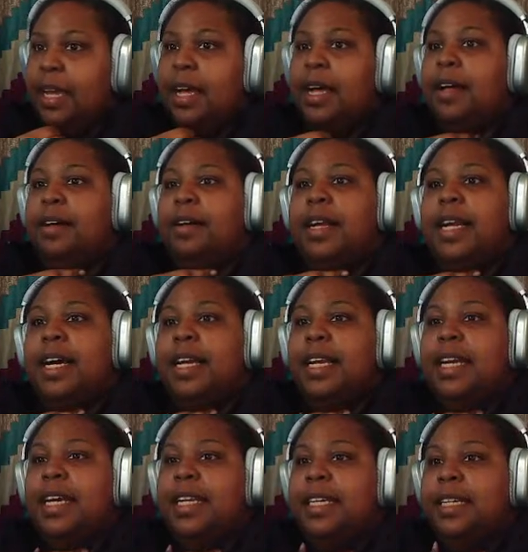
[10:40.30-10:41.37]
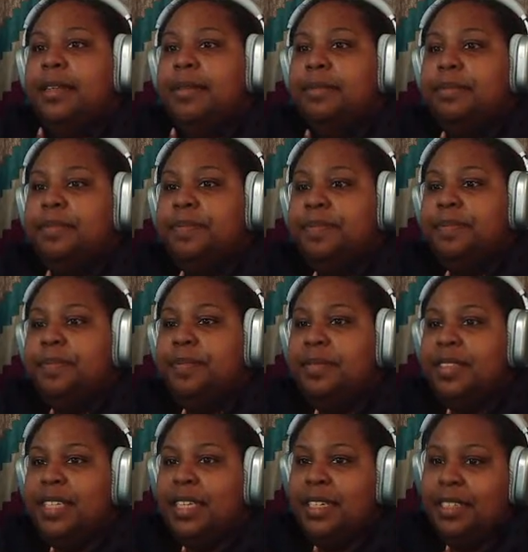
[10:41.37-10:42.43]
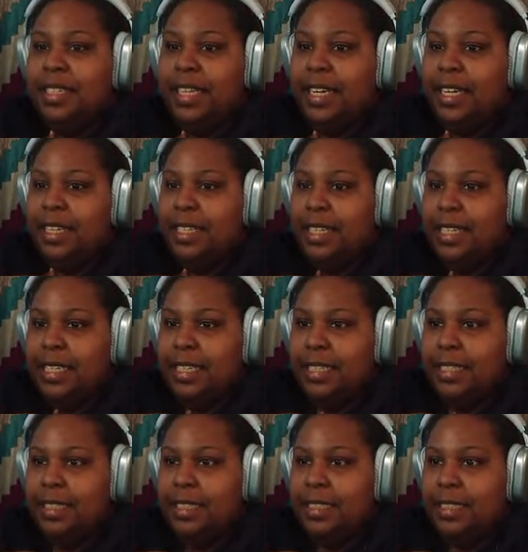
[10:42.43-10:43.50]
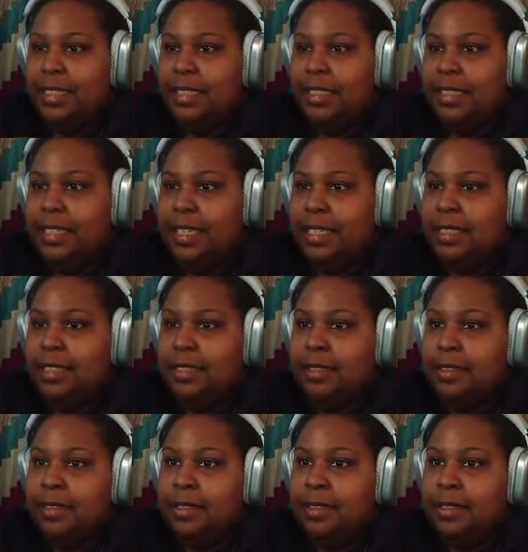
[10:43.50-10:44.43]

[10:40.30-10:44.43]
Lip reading: Oh, I got an idea. Oh yeah, let's do this.